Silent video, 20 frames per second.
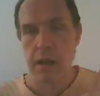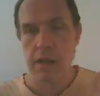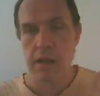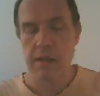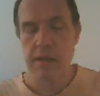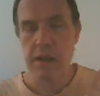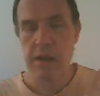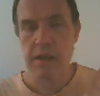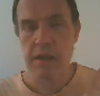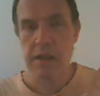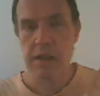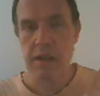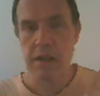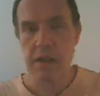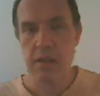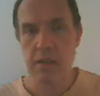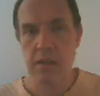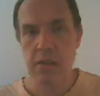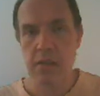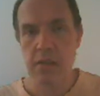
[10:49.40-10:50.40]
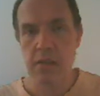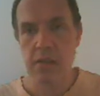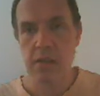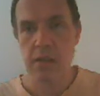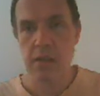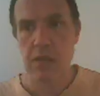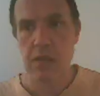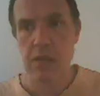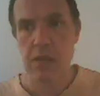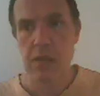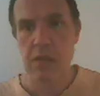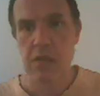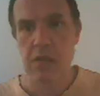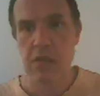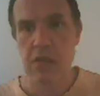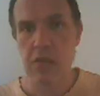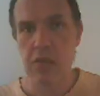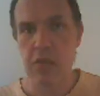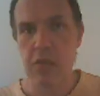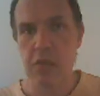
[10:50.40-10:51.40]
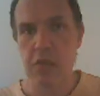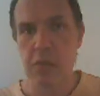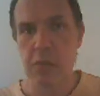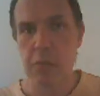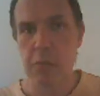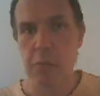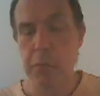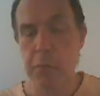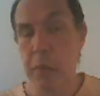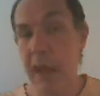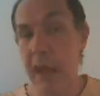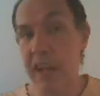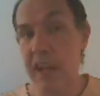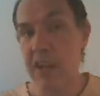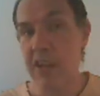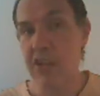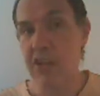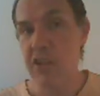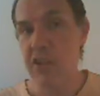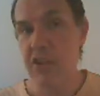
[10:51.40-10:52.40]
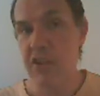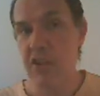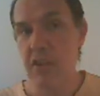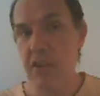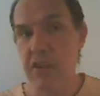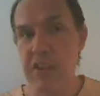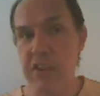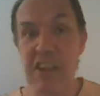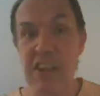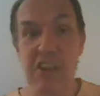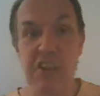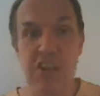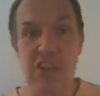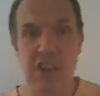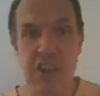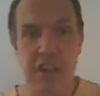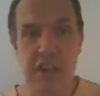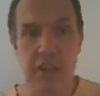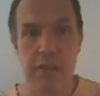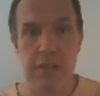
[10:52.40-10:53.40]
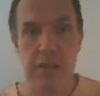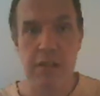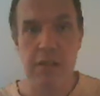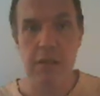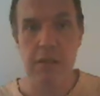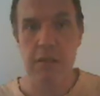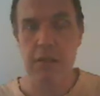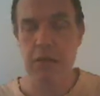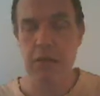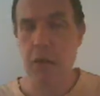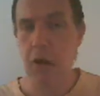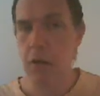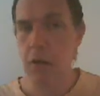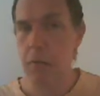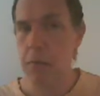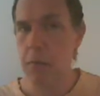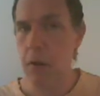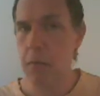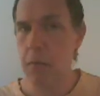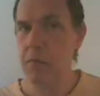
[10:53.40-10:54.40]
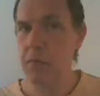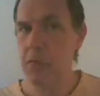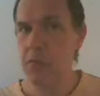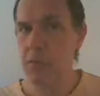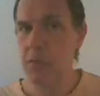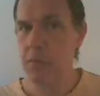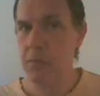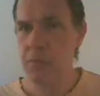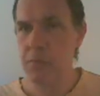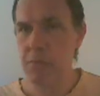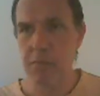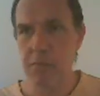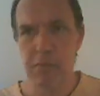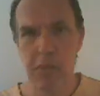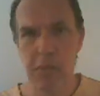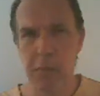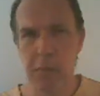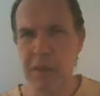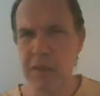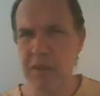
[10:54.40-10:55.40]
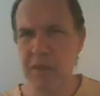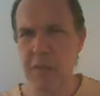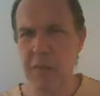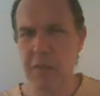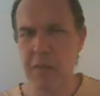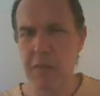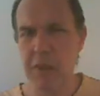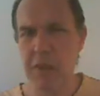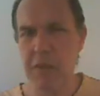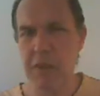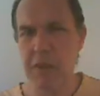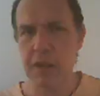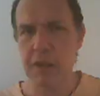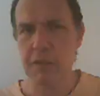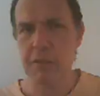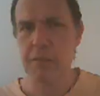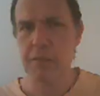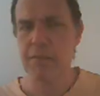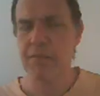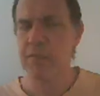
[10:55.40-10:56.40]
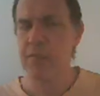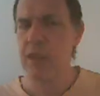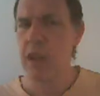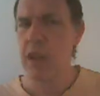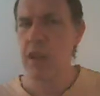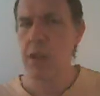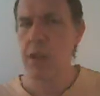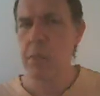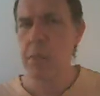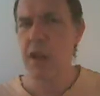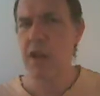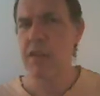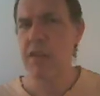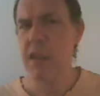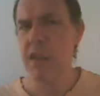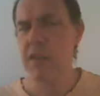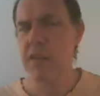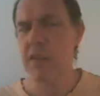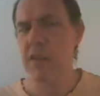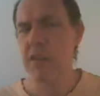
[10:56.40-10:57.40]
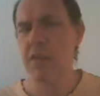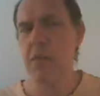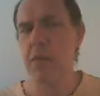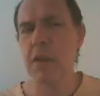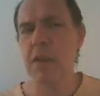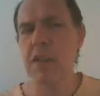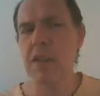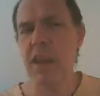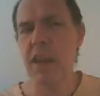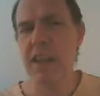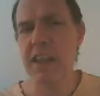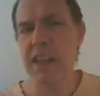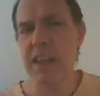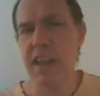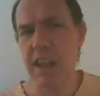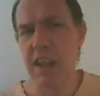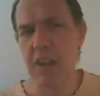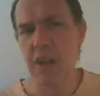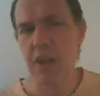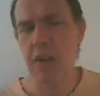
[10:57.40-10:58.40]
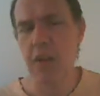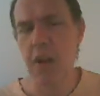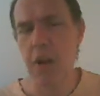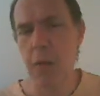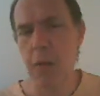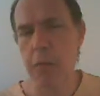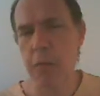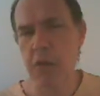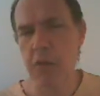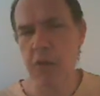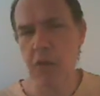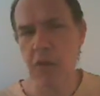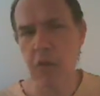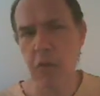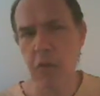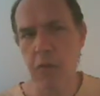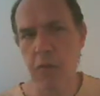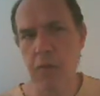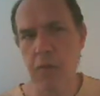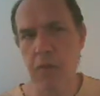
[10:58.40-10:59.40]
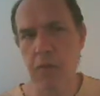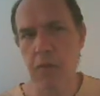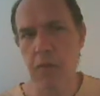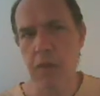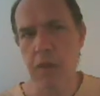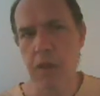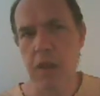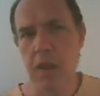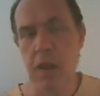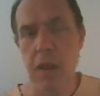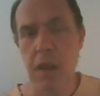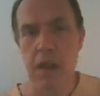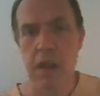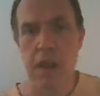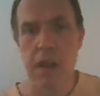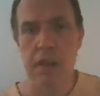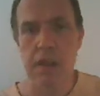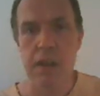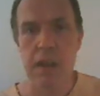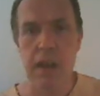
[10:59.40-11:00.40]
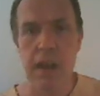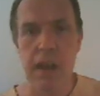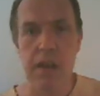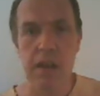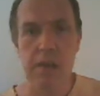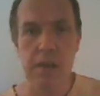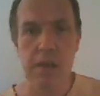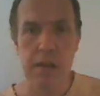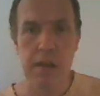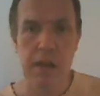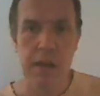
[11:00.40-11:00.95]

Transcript: and that is to banish the jinn from interfering. But that doesn't mean they cannot observe. Now,